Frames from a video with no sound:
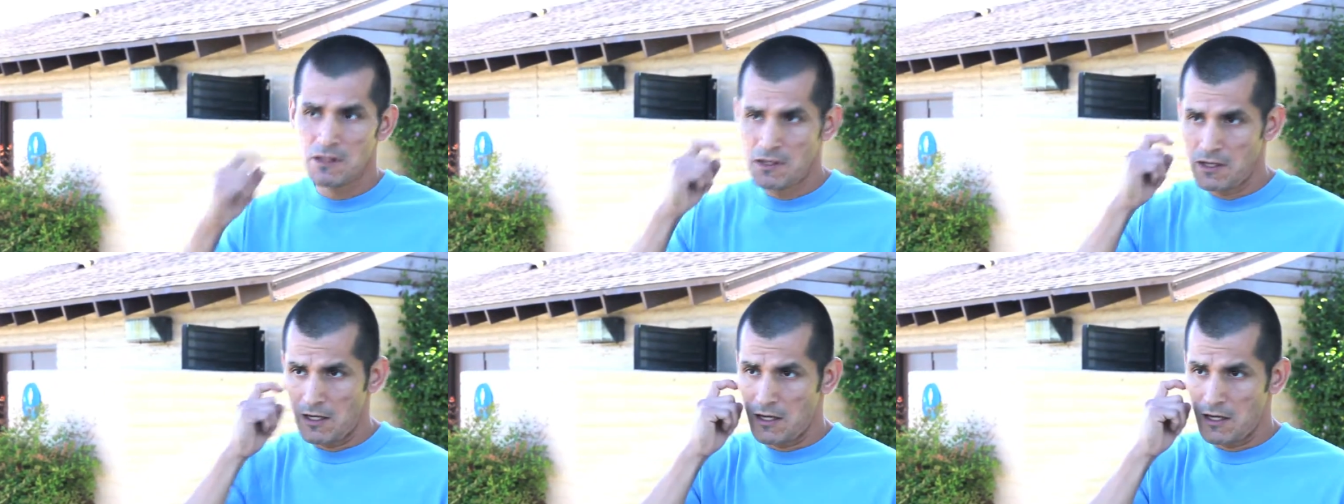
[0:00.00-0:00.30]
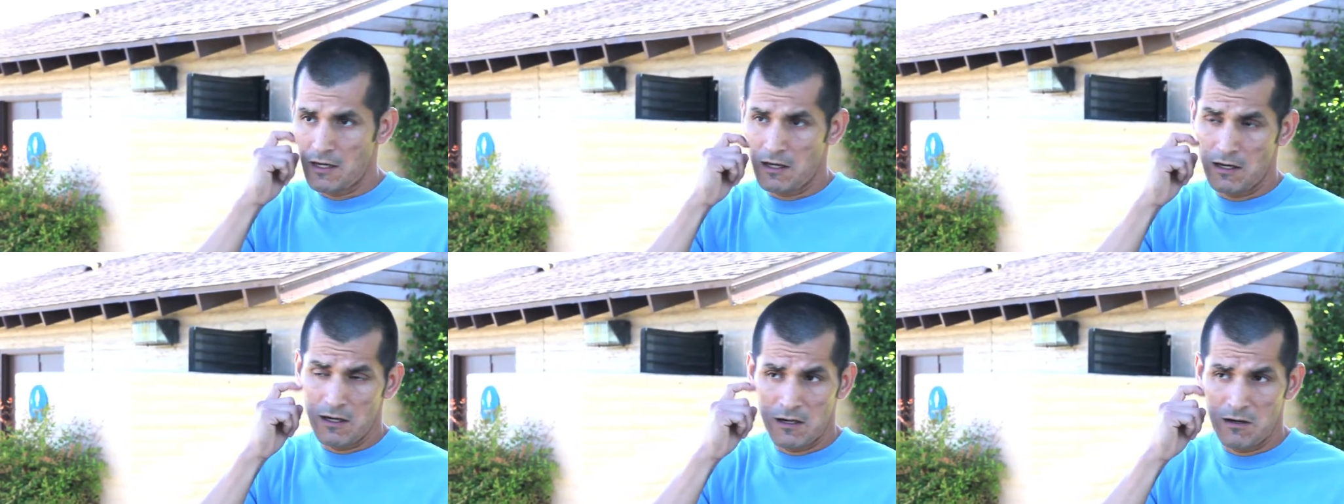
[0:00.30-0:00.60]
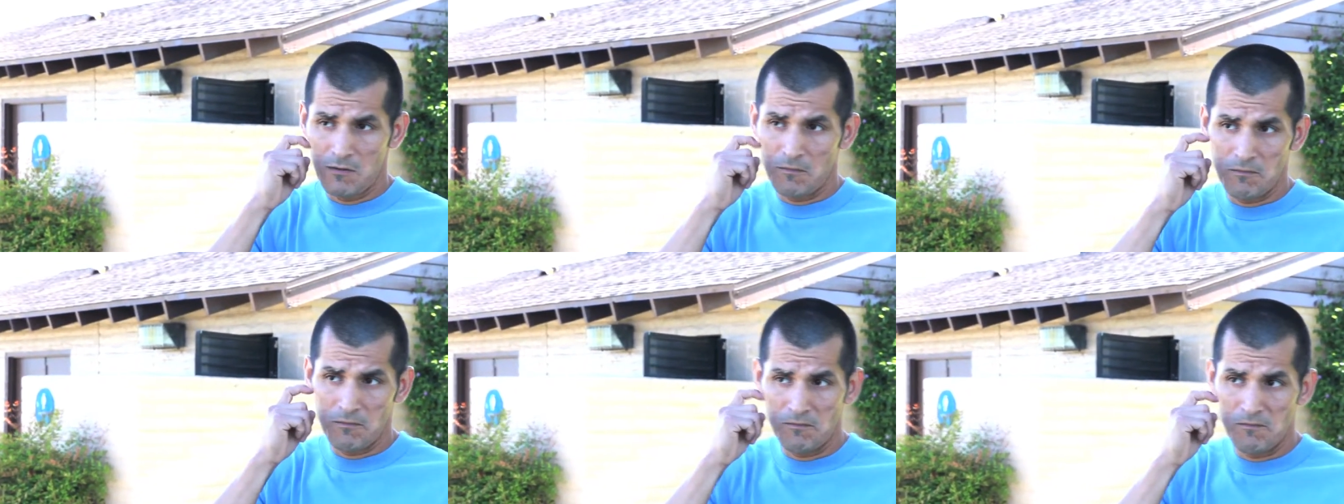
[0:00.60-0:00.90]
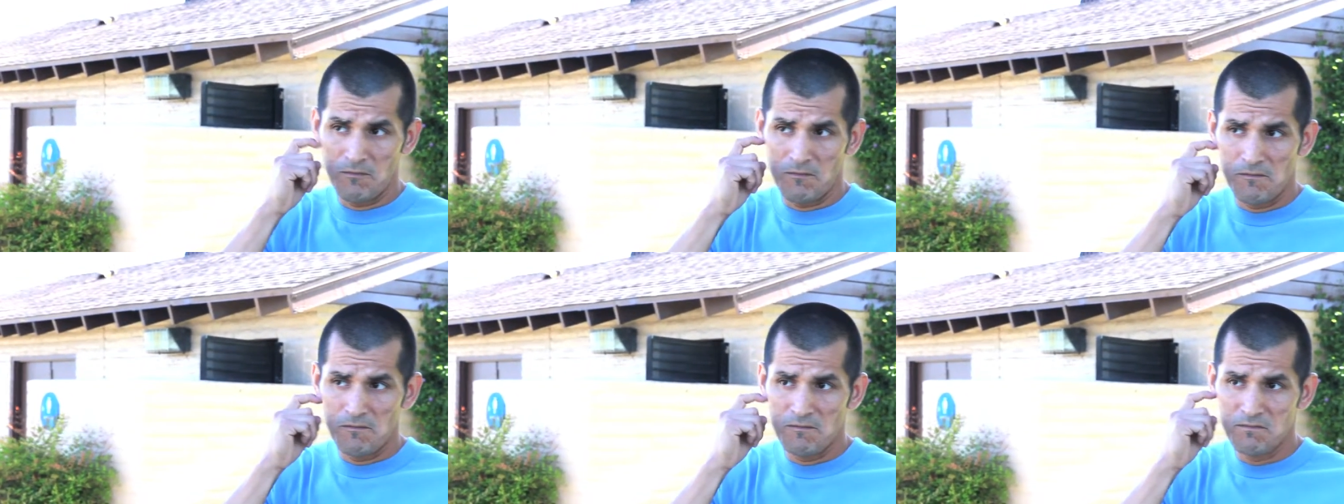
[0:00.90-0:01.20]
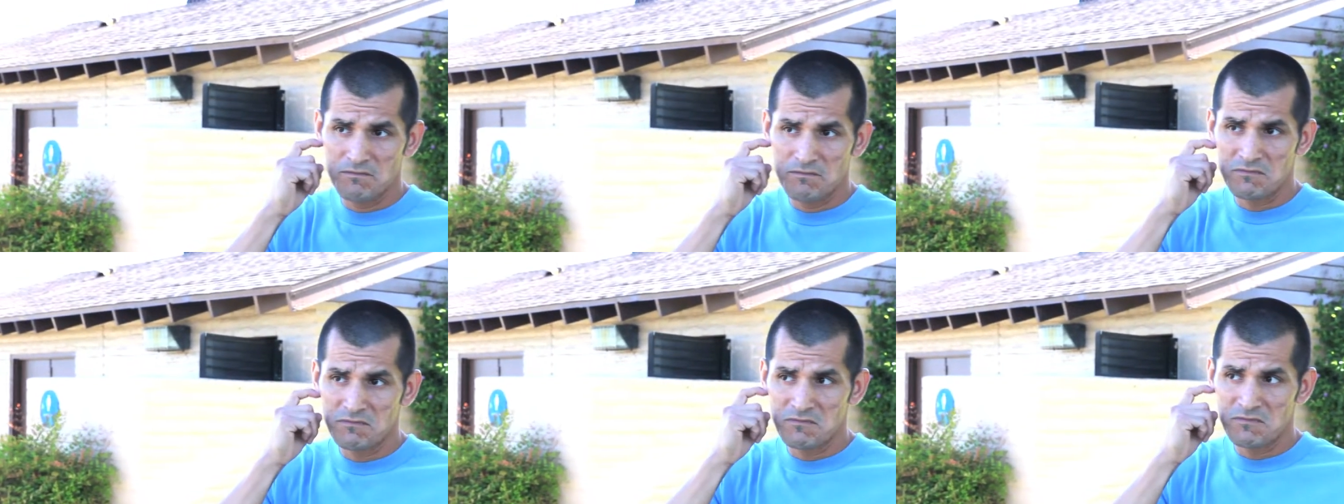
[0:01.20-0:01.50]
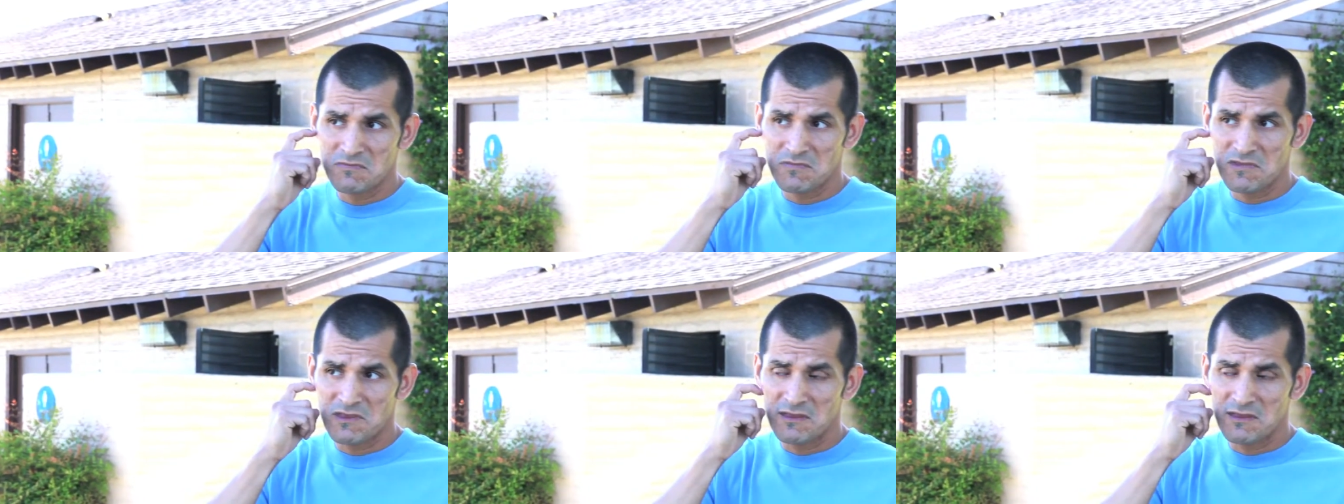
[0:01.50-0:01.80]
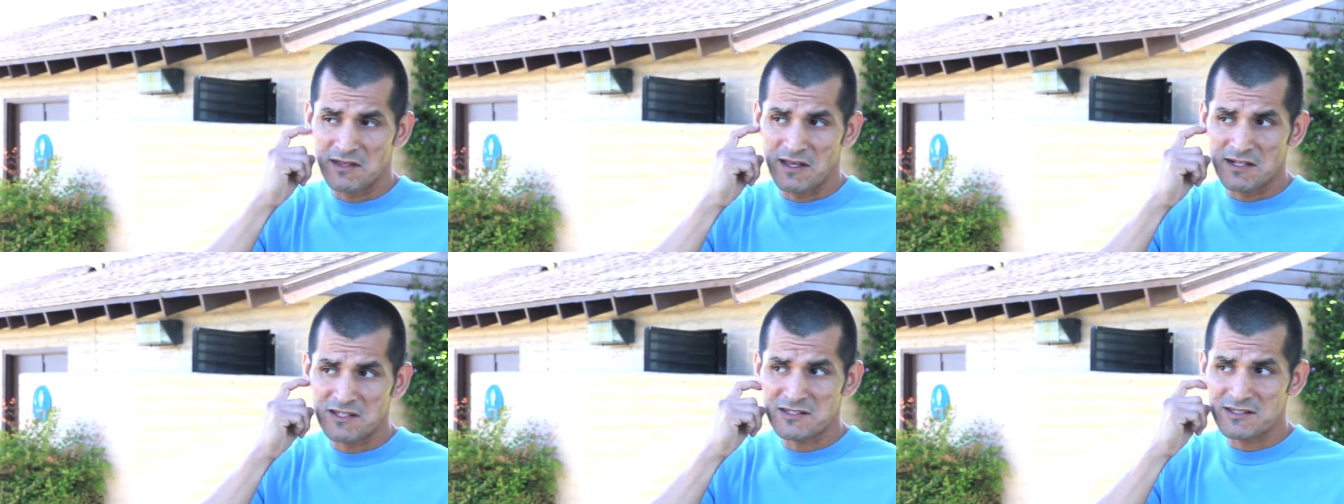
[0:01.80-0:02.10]
And
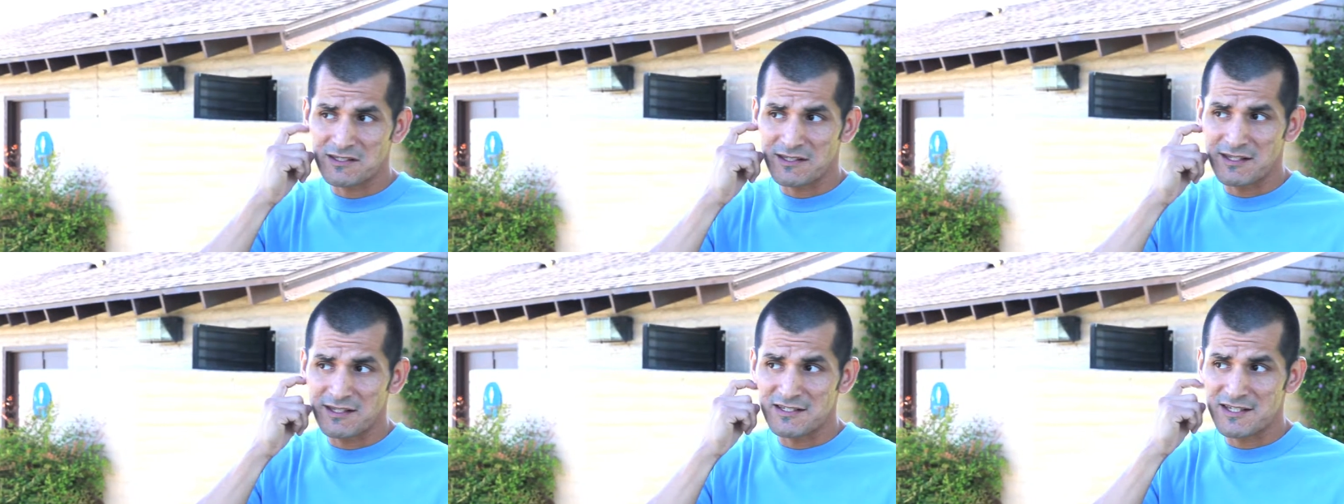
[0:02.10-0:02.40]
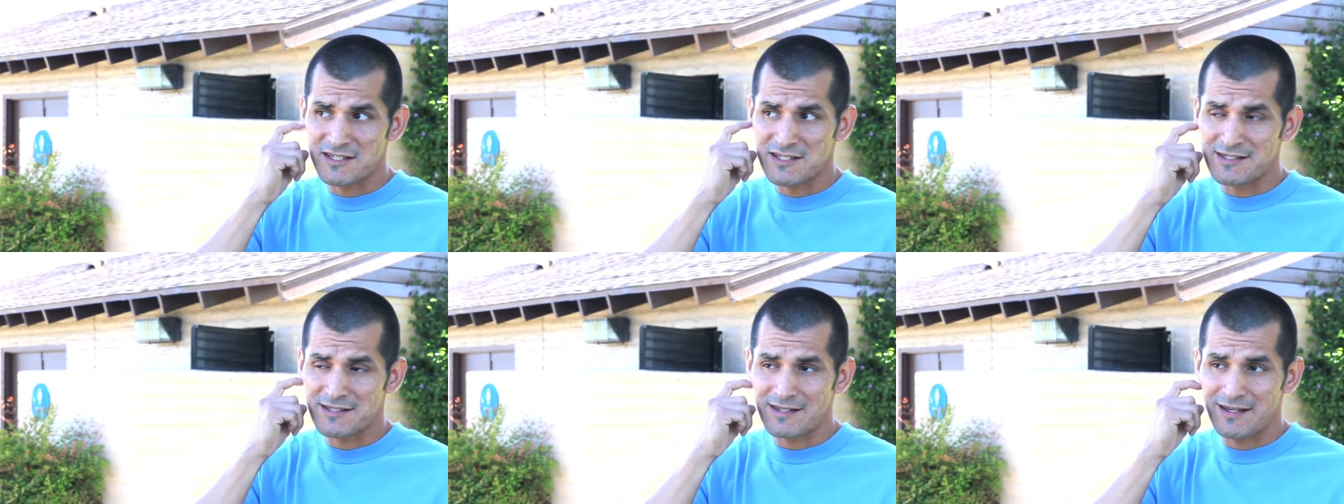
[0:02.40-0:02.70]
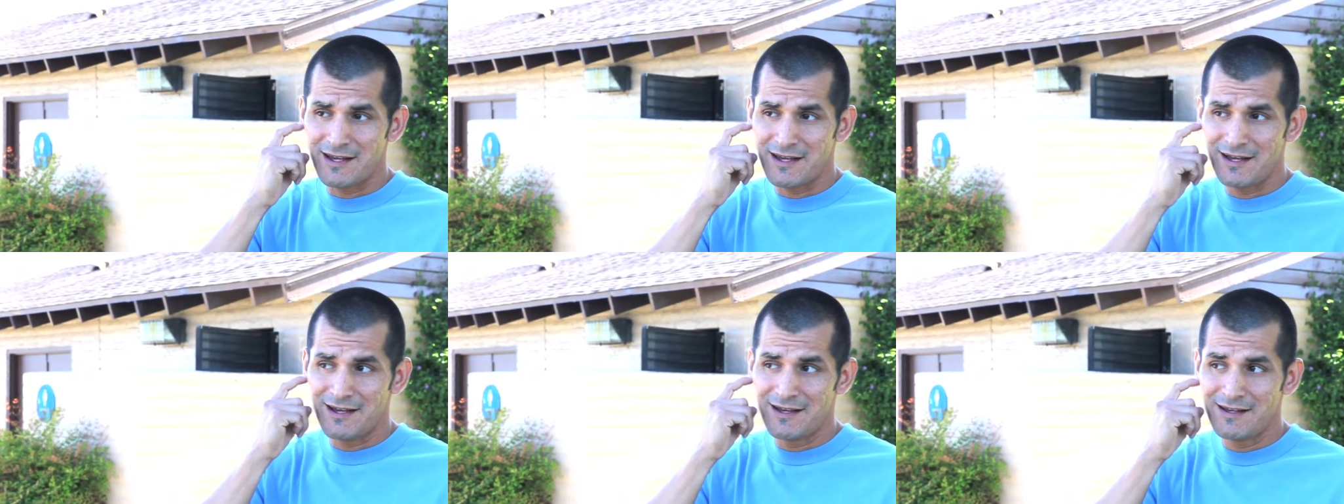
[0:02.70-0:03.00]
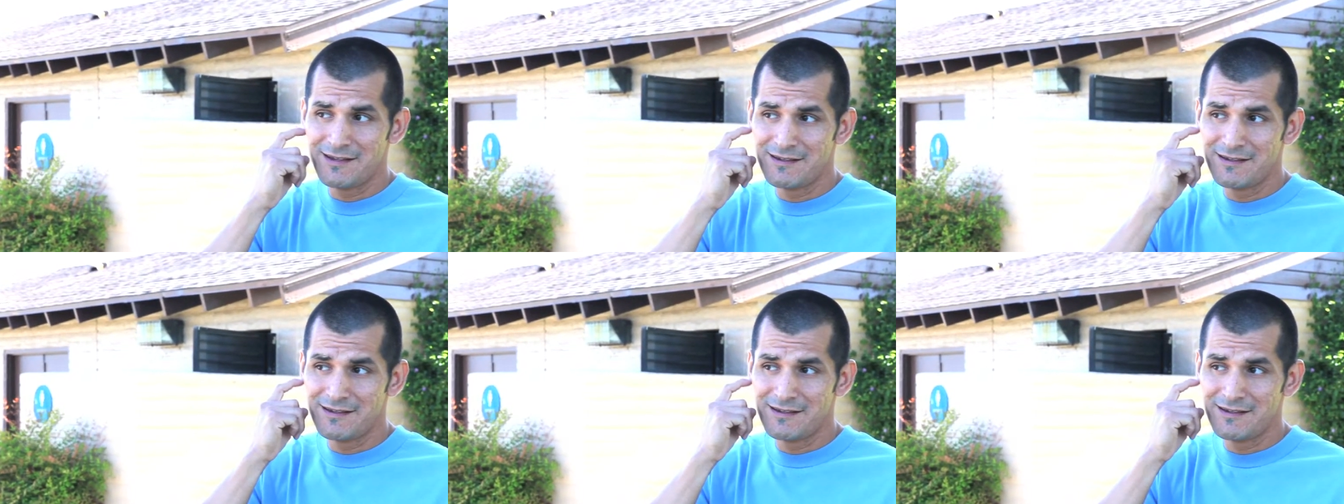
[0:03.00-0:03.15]
it's just, I